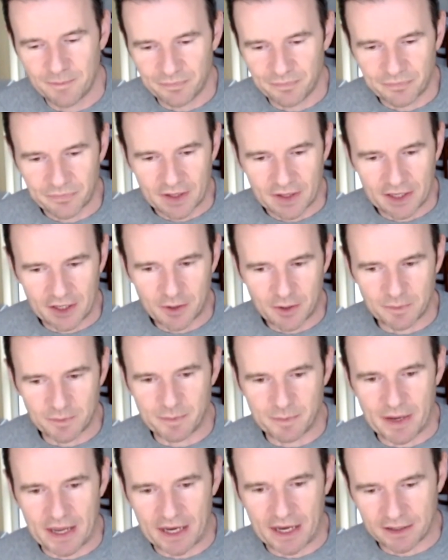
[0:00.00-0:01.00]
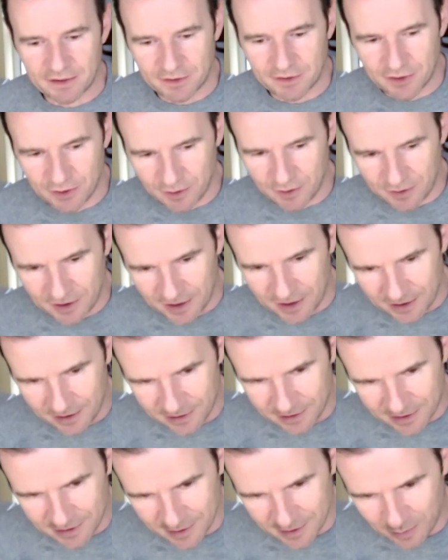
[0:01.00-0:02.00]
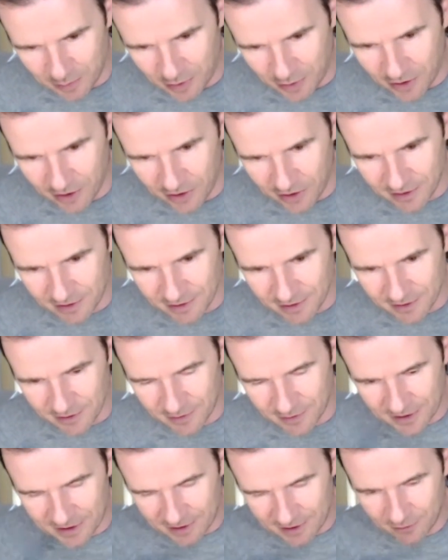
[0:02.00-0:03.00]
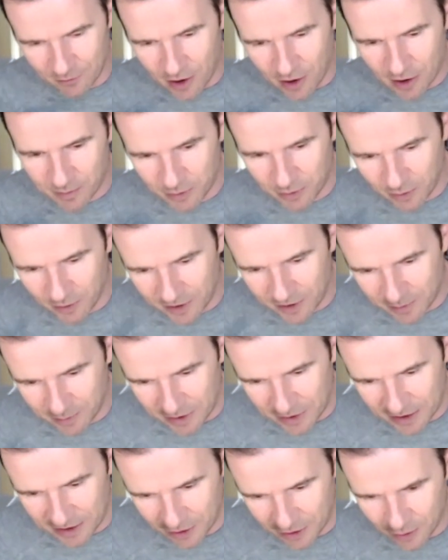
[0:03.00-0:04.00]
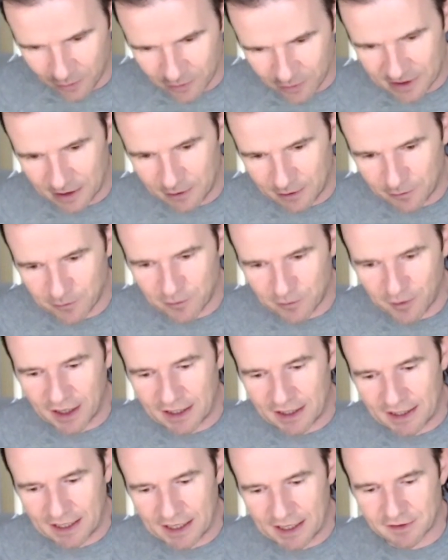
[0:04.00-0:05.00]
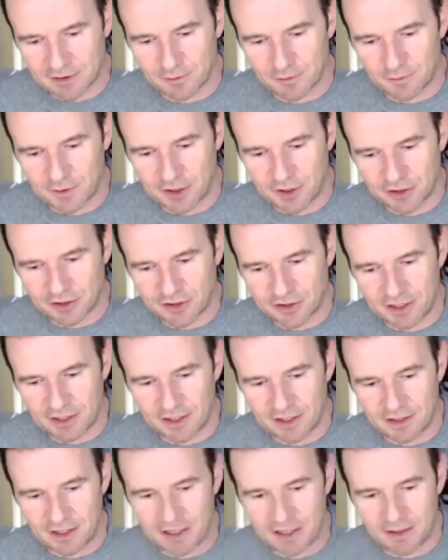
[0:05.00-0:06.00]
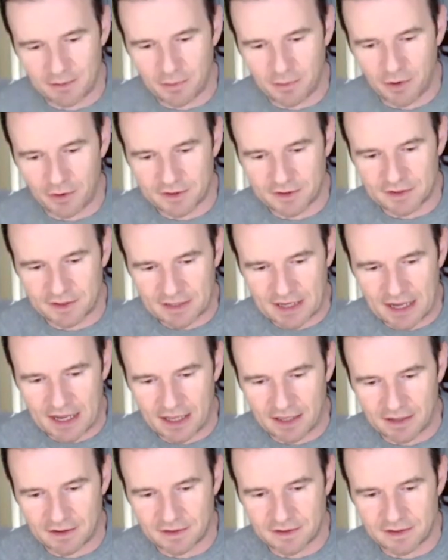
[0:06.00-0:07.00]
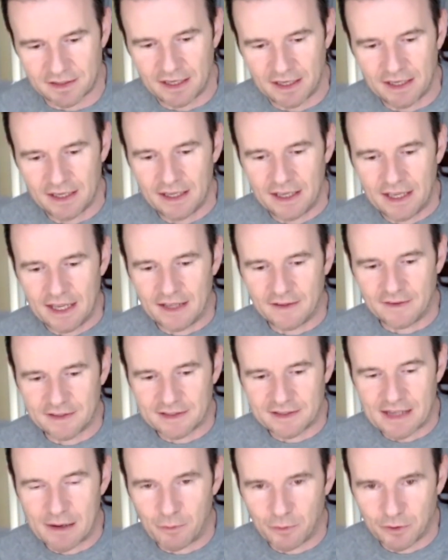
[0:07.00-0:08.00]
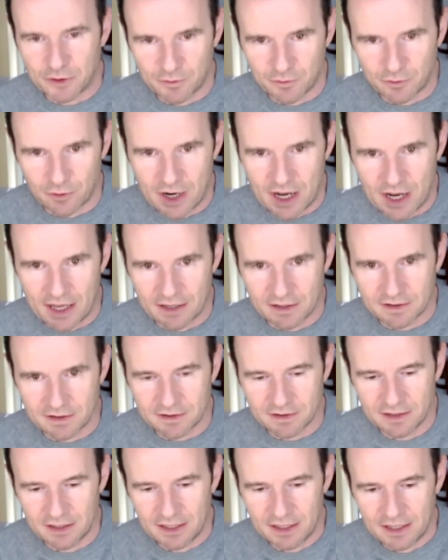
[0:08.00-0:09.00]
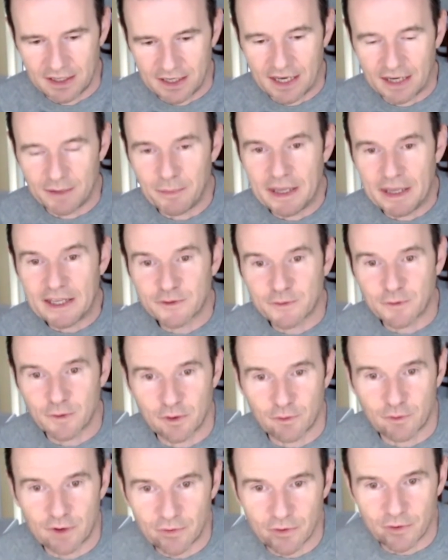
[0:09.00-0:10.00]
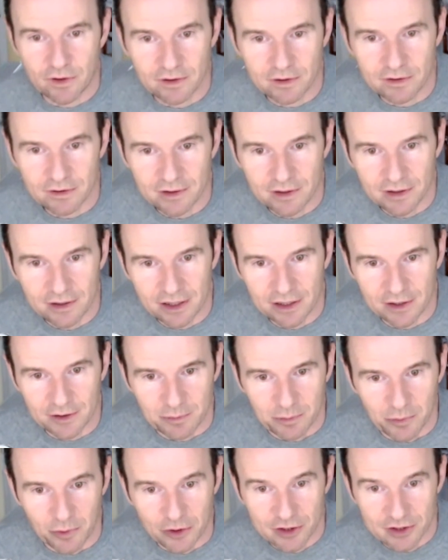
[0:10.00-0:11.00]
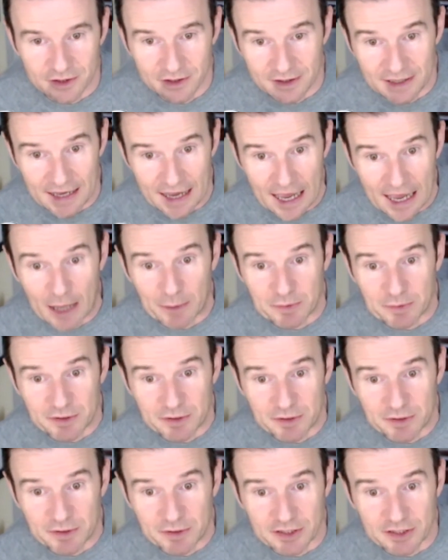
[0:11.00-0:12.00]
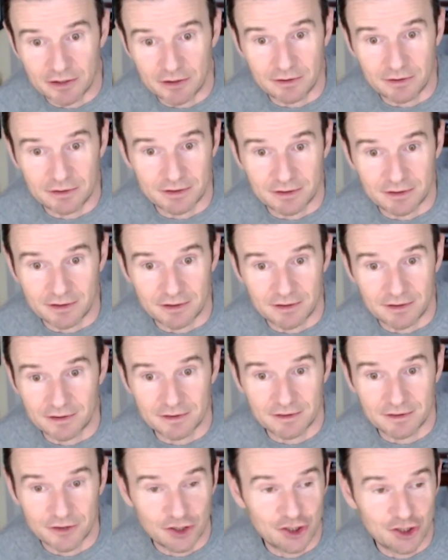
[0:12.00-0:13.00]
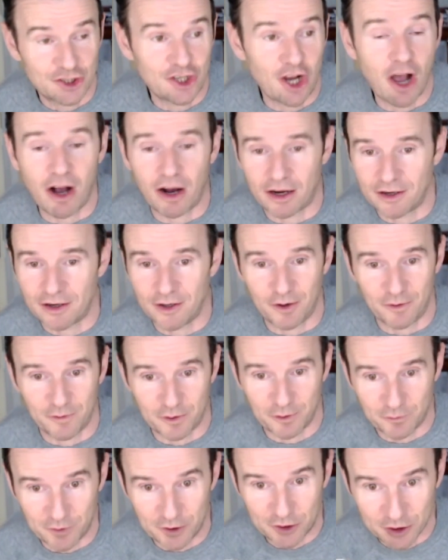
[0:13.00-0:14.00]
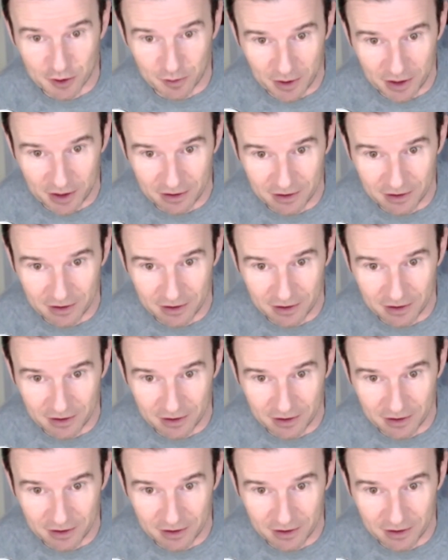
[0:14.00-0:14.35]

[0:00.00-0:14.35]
And he comes back to the pond or the little rock pool, and he goes down. He finally gets the fish in amongst his hands and the sandwich of grass, and makes for the river. And much to the absolute shock of the fisherman,